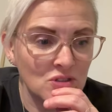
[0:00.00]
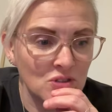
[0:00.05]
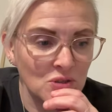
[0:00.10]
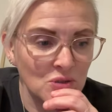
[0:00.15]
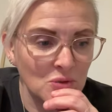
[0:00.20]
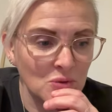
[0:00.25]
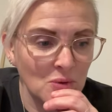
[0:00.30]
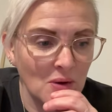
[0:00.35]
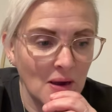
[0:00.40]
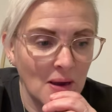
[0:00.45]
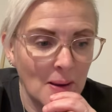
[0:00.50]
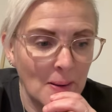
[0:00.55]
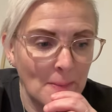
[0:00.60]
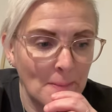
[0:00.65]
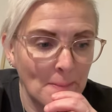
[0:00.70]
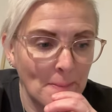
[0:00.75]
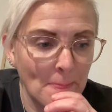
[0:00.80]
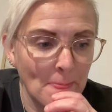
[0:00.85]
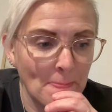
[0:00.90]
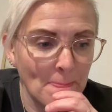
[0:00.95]
to
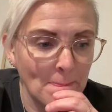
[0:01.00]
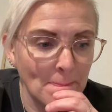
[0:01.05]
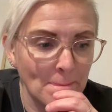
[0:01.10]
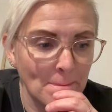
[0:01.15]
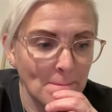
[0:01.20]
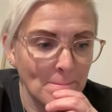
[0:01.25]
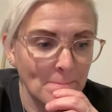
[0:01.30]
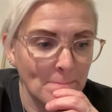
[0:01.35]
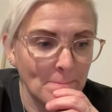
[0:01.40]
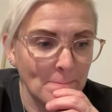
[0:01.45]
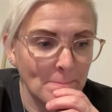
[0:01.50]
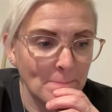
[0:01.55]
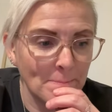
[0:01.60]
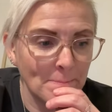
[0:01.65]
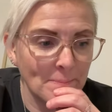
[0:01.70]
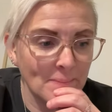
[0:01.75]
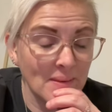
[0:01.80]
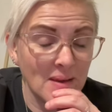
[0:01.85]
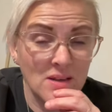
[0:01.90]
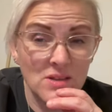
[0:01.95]
go
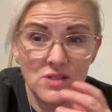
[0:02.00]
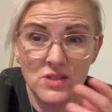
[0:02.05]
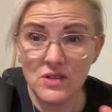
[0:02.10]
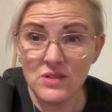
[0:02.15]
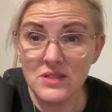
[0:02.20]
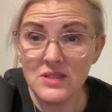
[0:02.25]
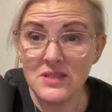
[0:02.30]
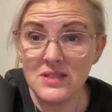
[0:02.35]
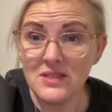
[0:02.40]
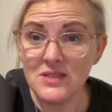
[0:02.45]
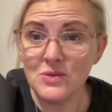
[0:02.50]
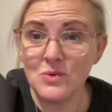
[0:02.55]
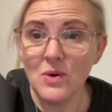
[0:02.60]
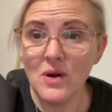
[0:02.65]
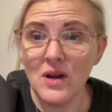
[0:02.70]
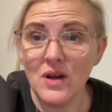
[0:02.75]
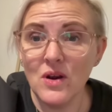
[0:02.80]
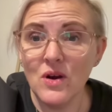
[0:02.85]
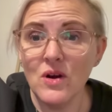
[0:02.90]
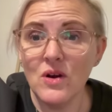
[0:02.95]
to the theatre
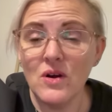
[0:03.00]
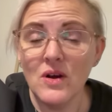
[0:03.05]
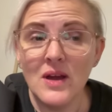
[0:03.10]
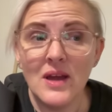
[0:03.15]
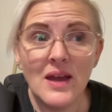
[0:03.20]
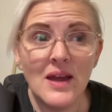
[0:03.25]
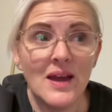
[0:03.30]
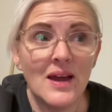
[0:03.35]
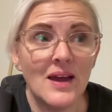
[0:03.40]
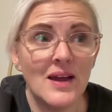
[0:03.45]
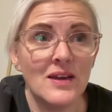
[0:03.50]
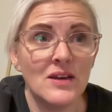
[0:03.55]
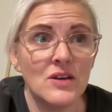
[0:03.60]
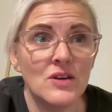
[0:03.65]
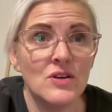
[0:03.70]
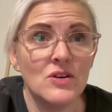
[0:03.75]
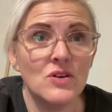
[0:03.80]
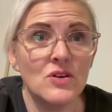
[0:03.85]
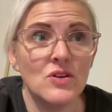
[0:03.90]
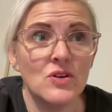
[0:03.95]
quite a lot.
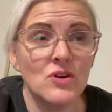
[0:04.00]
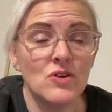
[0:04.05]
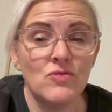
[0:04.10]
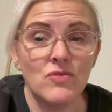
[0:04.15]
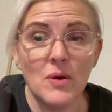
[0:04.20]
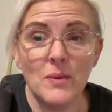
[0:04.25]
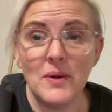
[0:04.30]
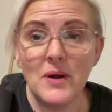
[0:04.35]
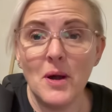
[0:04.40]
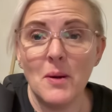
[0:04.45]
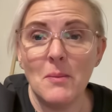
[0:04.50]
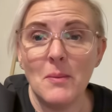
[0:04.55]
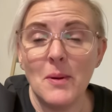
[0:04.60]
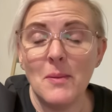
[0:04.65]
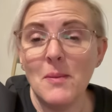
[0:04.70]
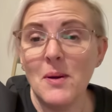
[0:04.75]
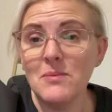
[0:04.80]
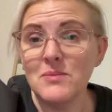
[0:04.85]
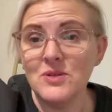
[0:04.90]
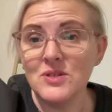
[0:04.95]
And growing up, my
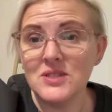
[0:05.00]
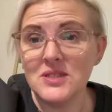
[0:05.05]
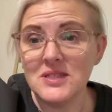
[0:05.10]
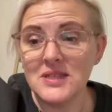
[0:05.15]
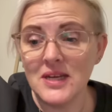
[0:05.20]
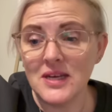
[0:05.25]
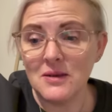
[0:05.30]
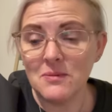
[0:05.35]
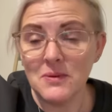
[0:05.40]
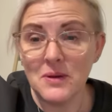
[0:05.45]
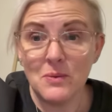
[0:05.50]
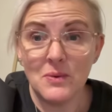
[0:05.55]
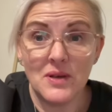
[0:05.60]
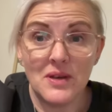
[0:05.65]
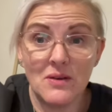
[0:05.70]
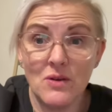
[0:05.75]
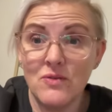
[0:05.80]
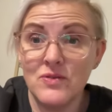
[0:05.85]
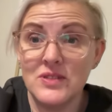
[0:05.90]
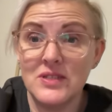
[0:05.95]
mum used to take me. We
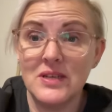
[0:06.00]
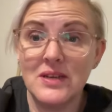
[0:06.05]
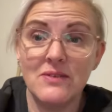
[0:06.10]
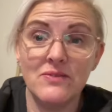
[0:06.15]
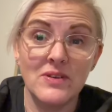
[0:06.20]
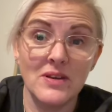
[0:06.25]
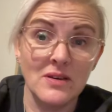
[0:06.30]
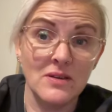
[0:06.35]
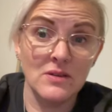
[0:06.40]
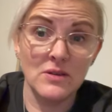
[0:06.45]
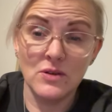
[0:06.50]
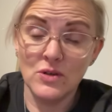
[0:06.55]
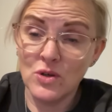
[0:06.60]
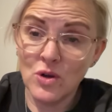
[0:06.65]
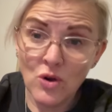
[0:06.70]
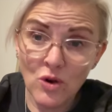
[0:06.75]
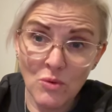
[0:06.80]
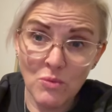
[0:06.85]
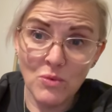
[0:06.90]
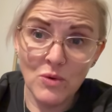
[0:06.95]
obviously lived in
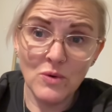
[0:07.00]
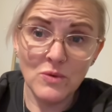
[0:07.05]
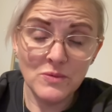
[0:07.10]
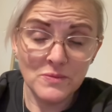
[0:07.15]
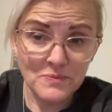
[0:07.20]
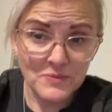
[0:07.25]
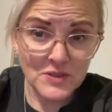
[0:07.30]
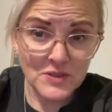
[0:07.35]
Cornwall.